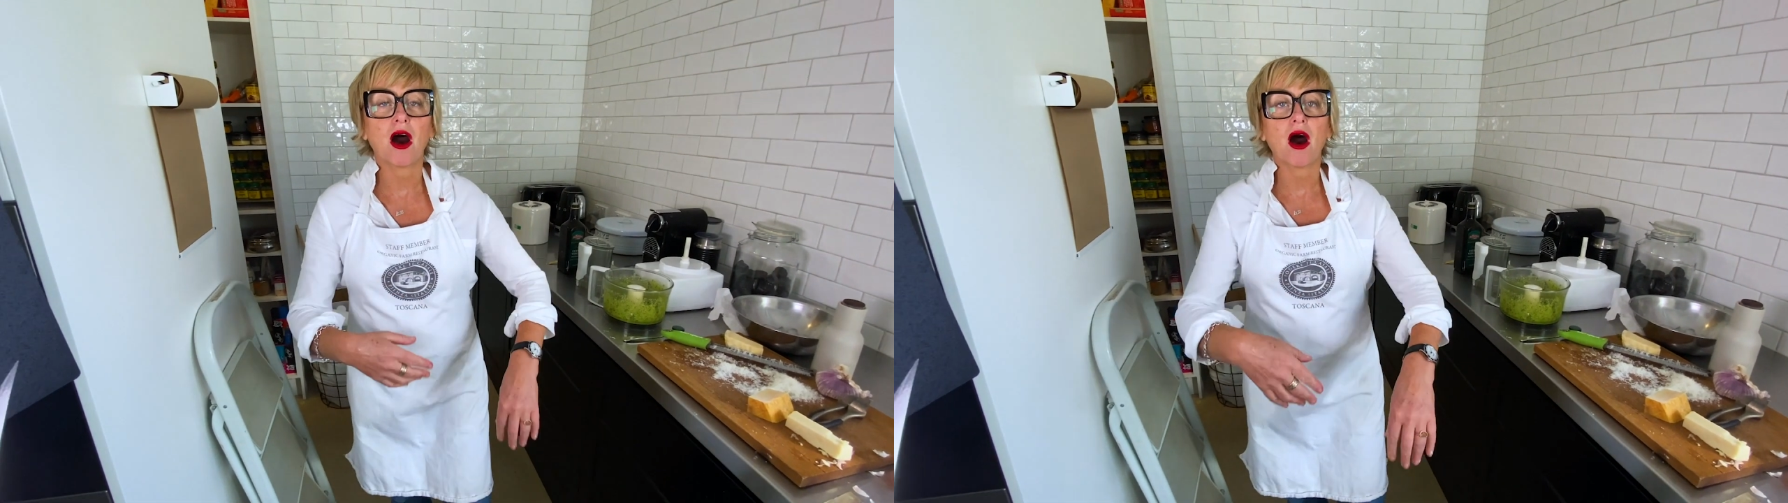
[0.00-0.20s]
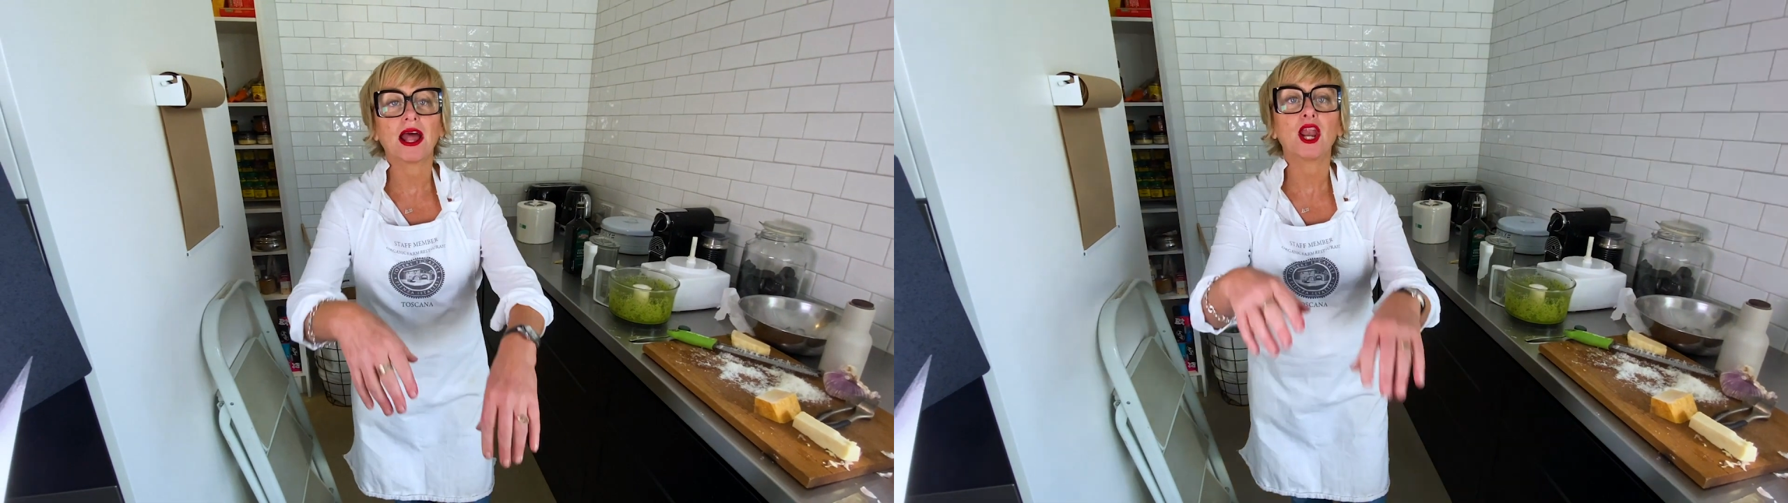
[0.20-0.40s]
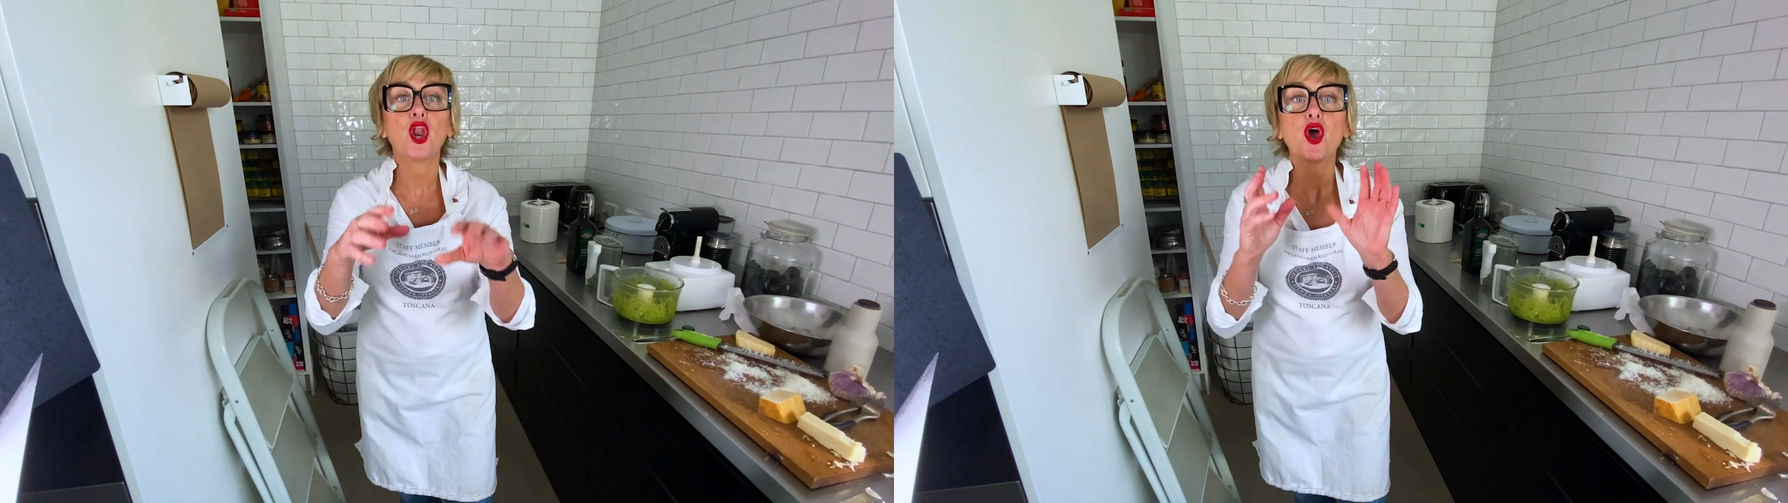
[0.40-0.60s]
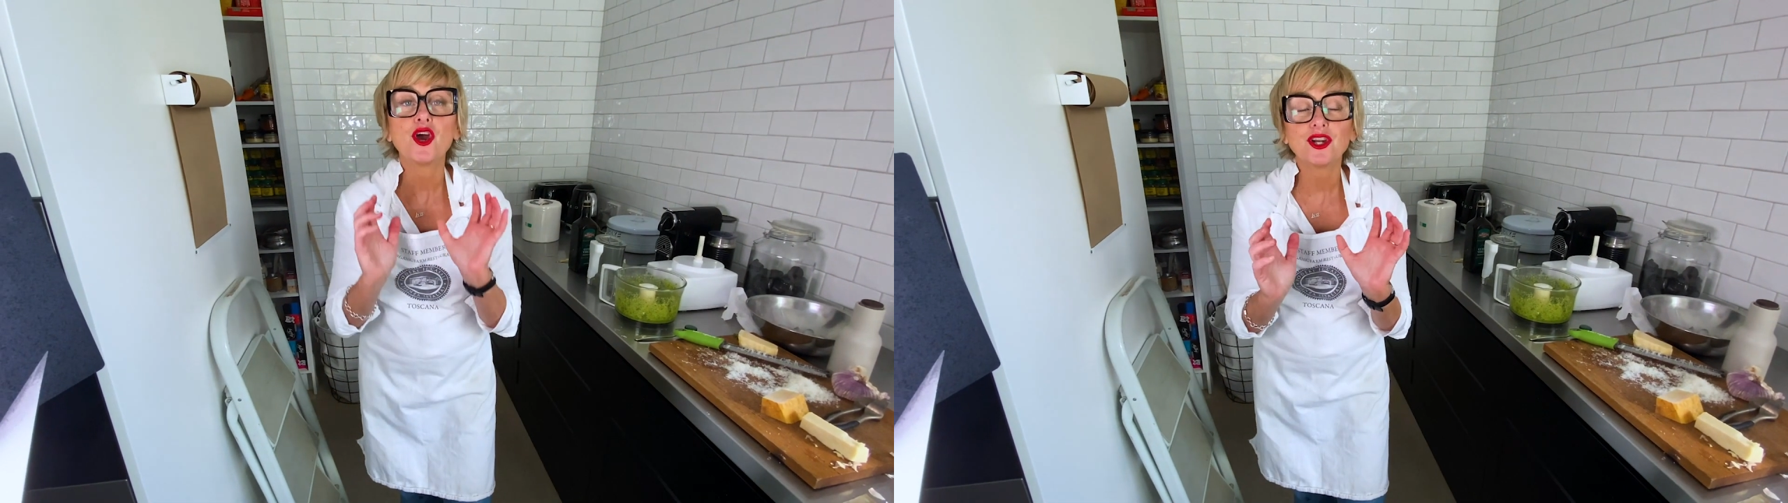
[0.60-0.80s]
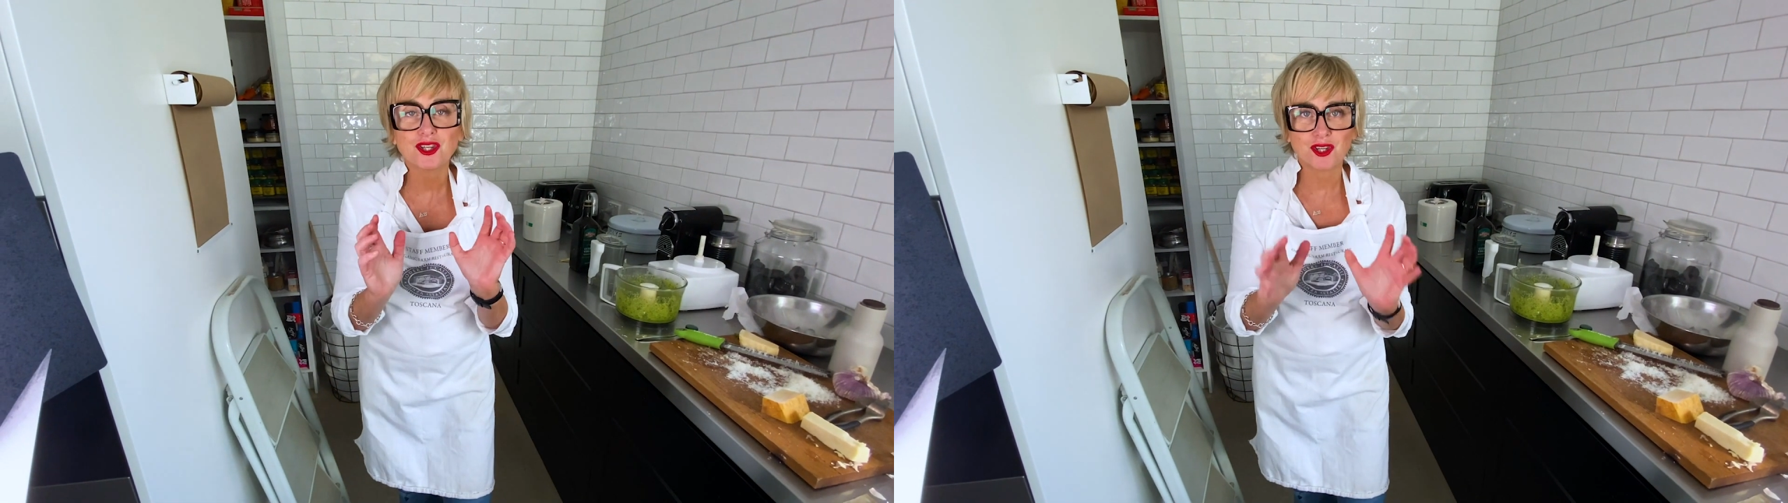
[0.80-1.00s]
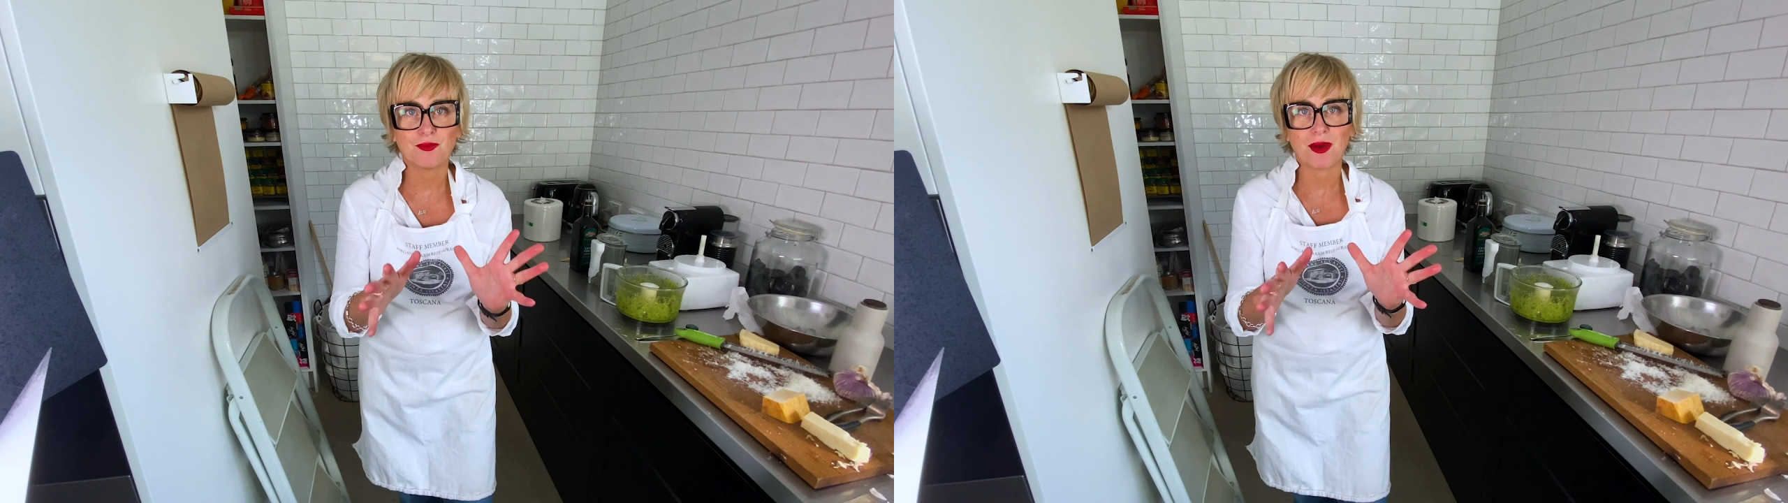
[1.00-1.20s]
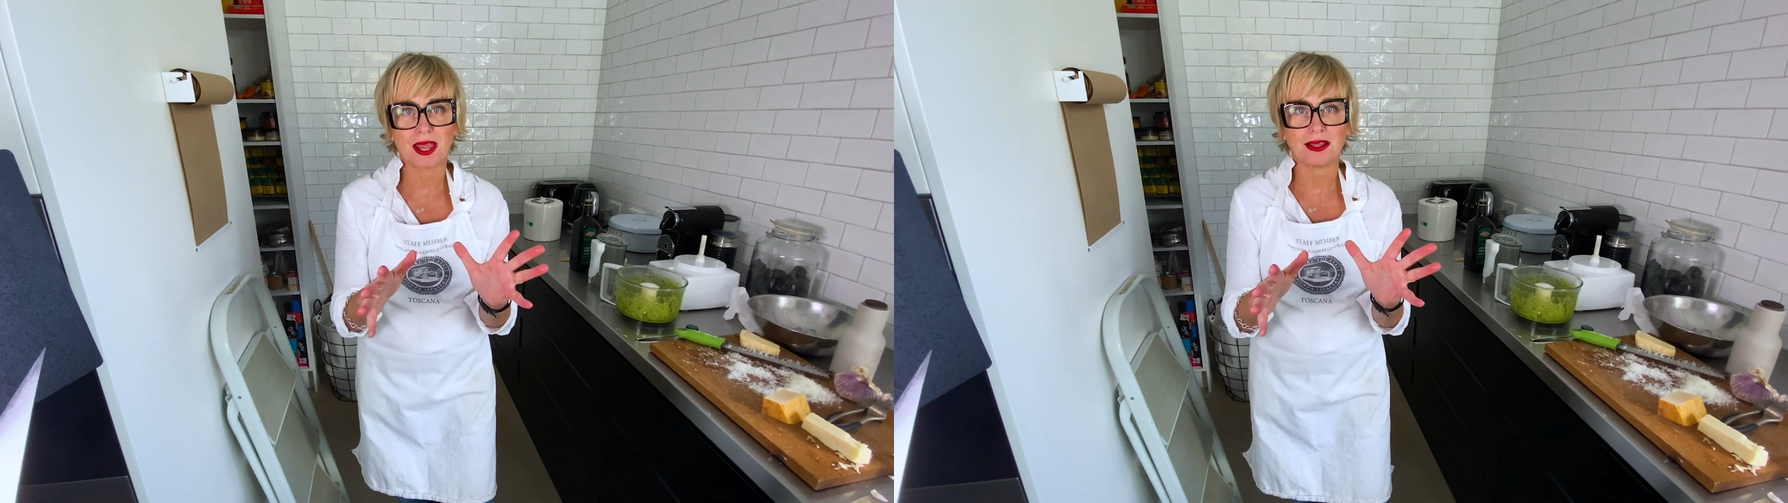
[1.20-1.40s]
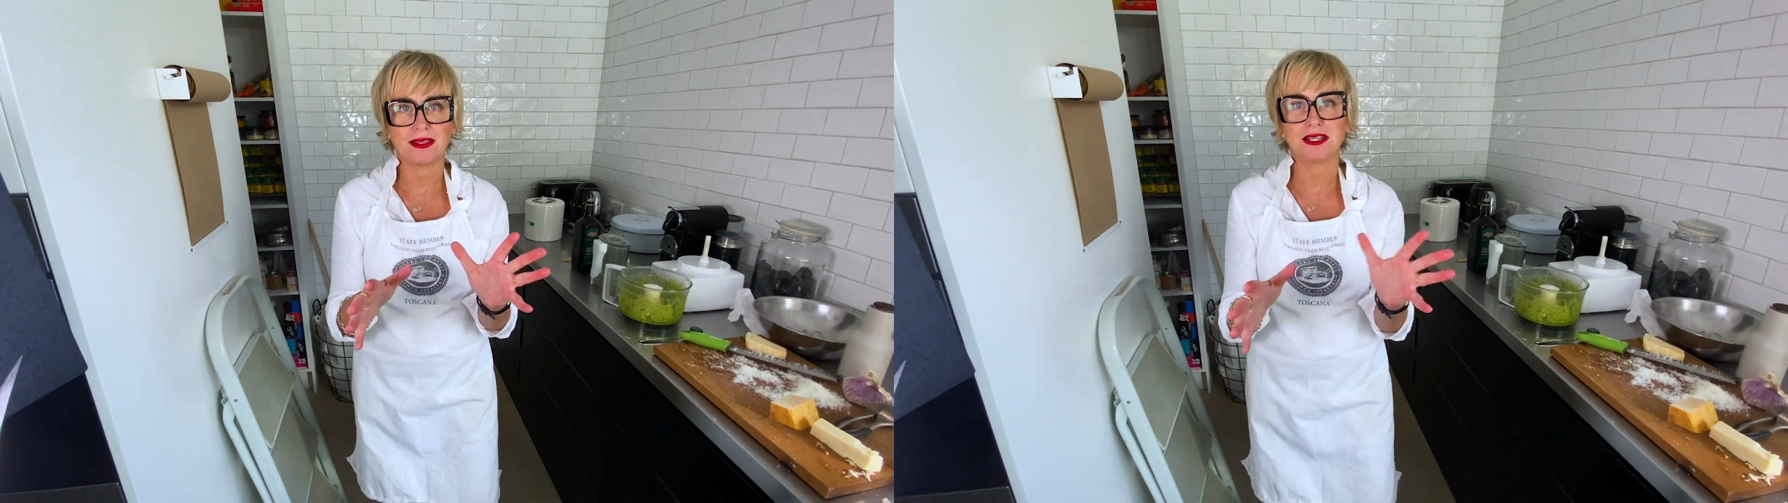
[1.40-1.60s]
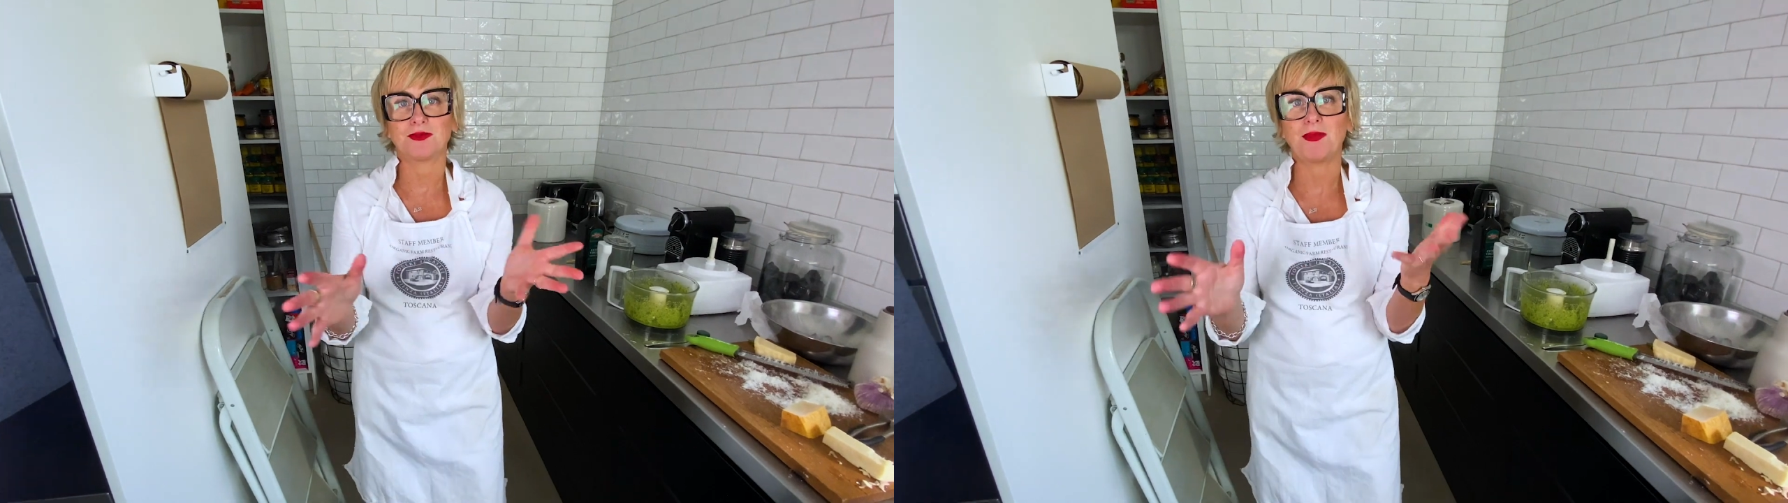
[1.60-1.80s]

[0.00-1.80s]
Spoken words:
I learned to make this